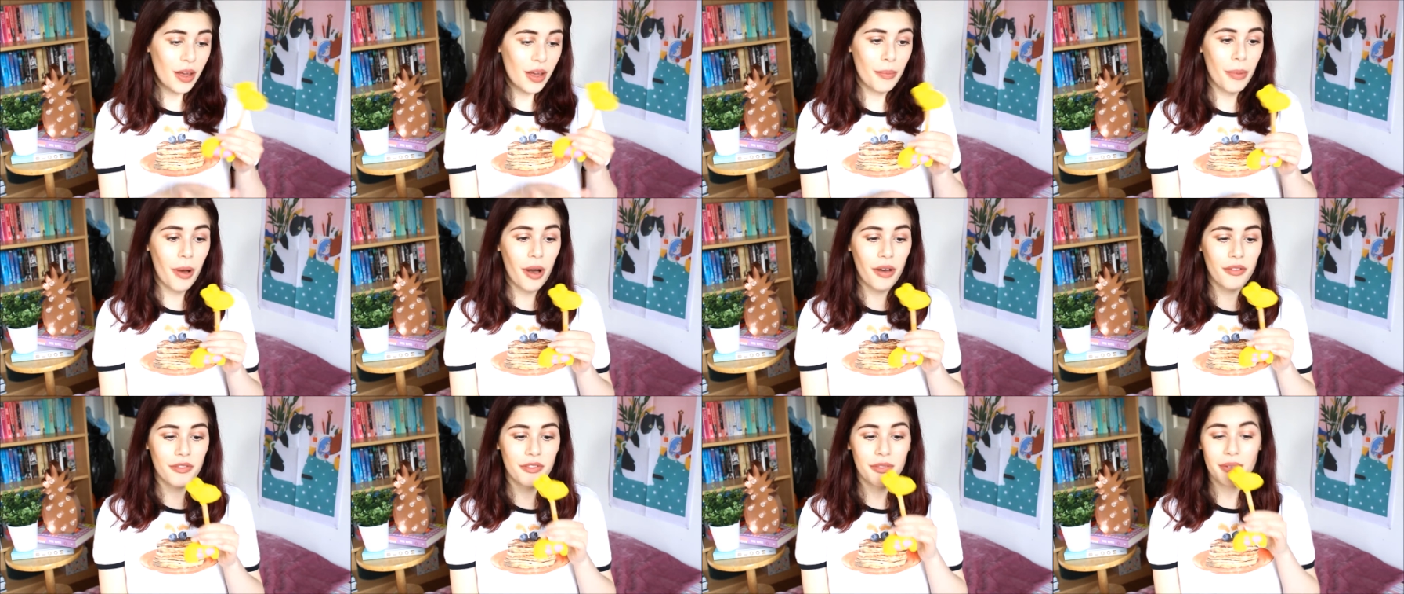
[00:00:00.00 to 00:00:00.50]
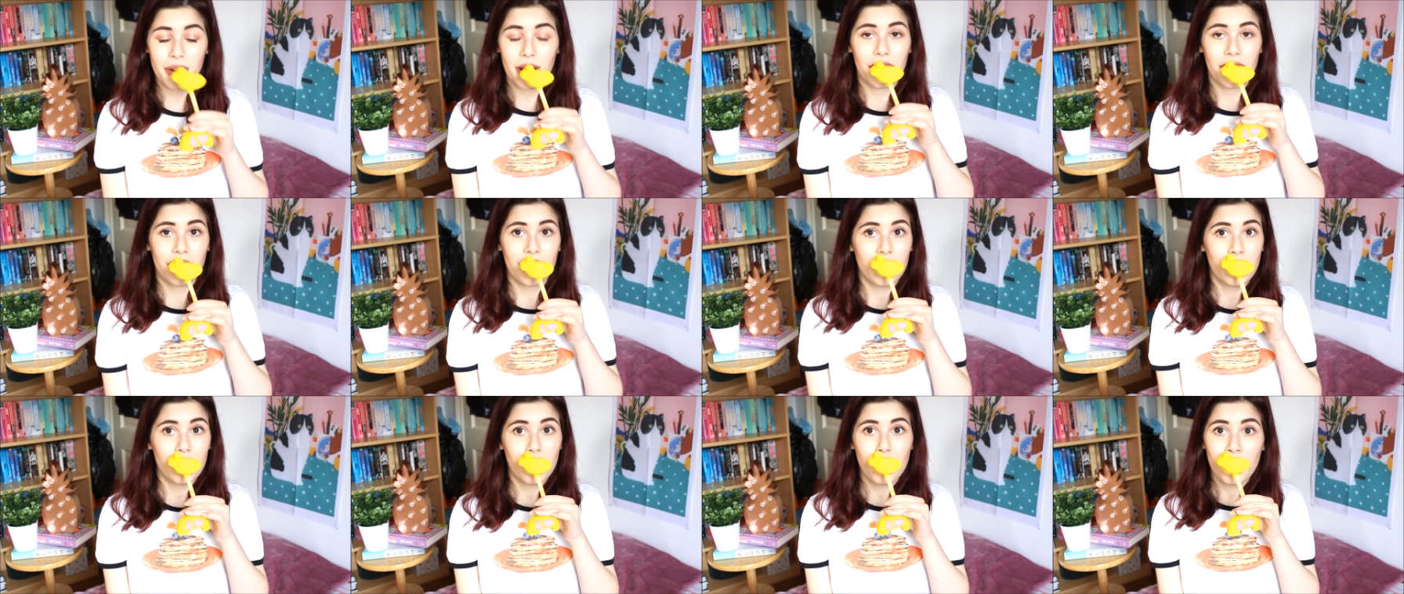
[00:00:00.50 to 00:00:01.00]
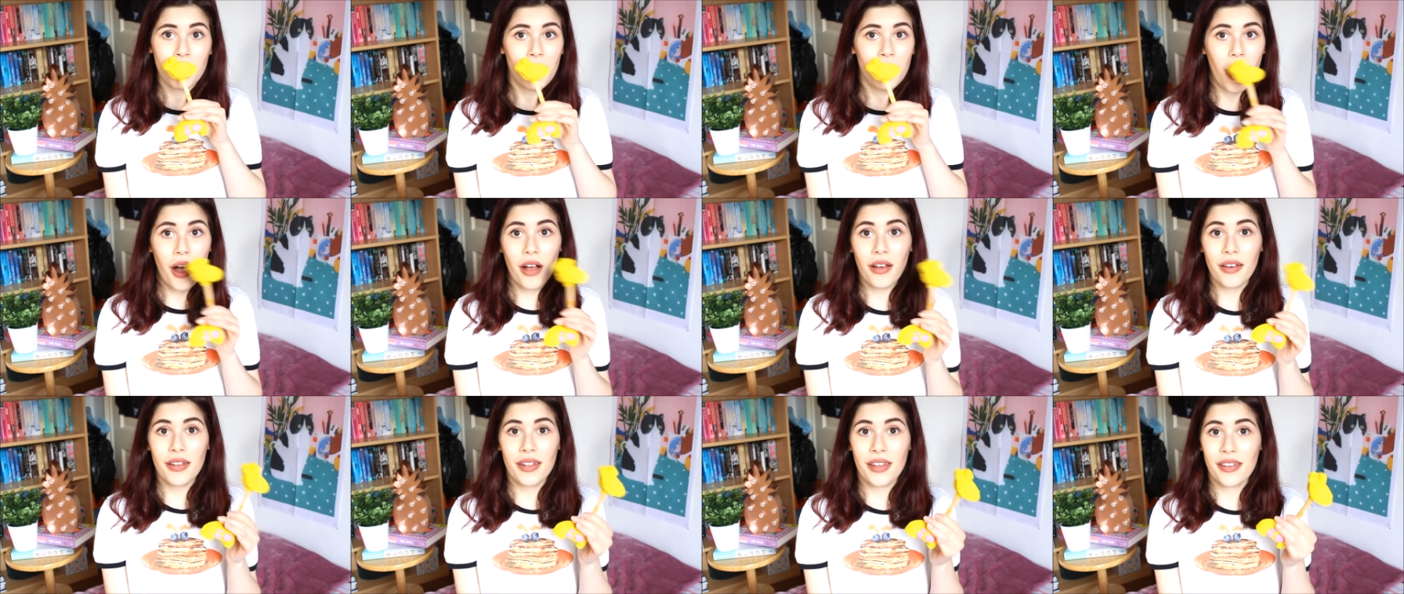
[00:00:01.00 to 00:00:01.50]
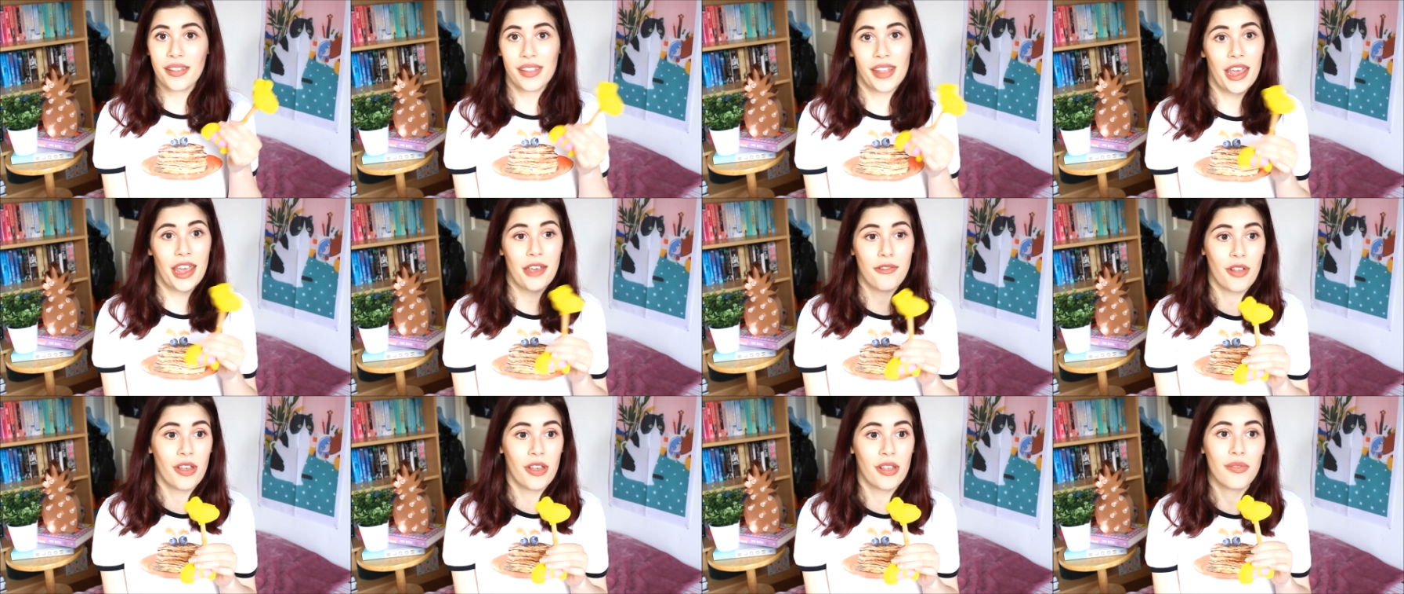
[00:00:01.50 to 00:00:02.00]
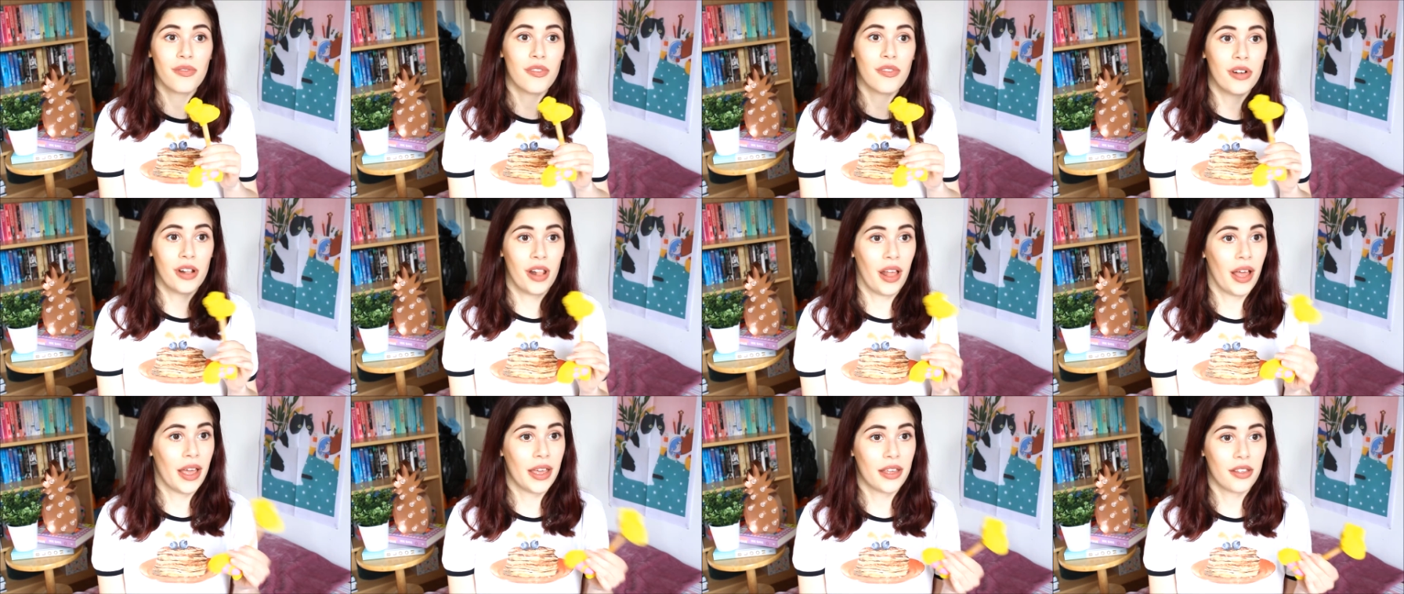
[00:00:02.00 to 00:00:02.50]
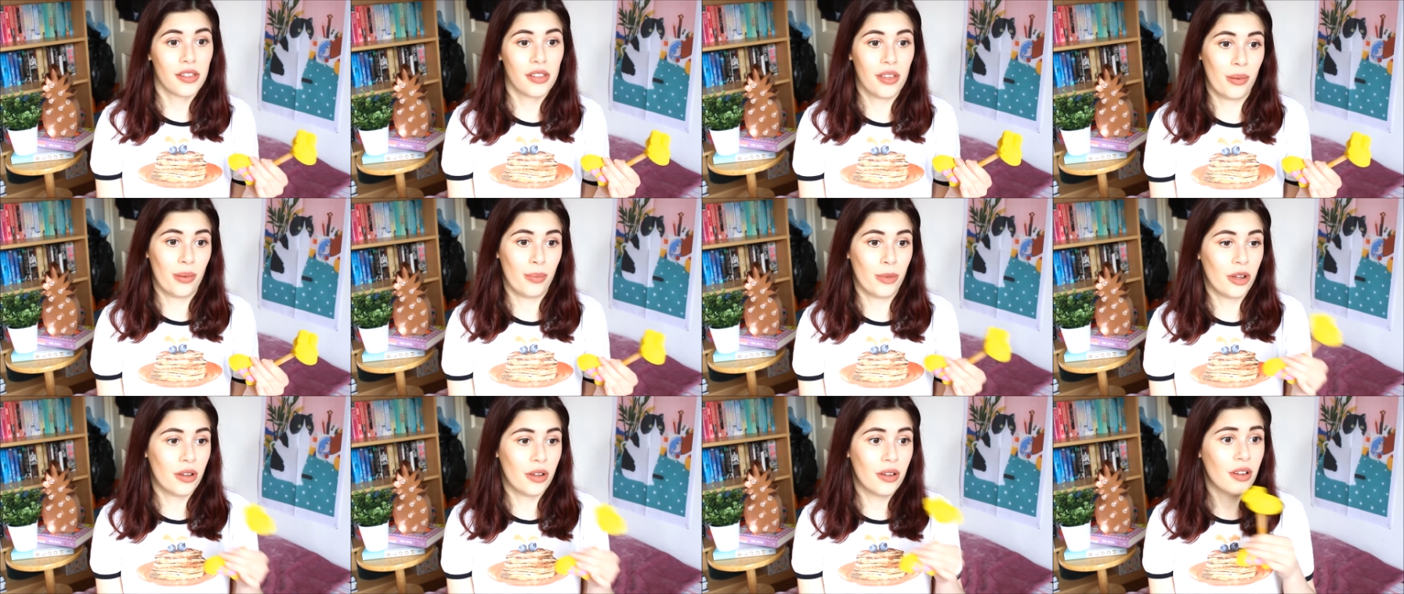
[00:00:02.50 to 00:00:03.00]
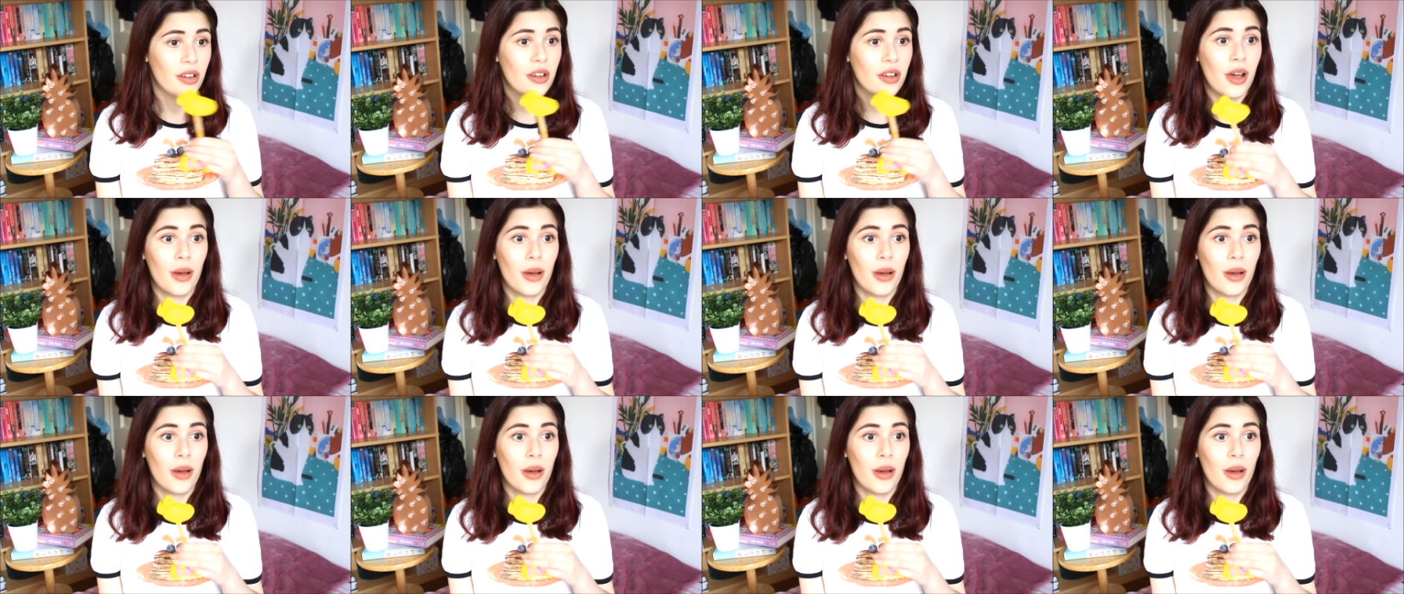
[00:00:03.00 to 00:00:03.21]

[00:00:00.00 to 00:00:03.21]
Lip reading: apart from this, I'm going to save this for like summer.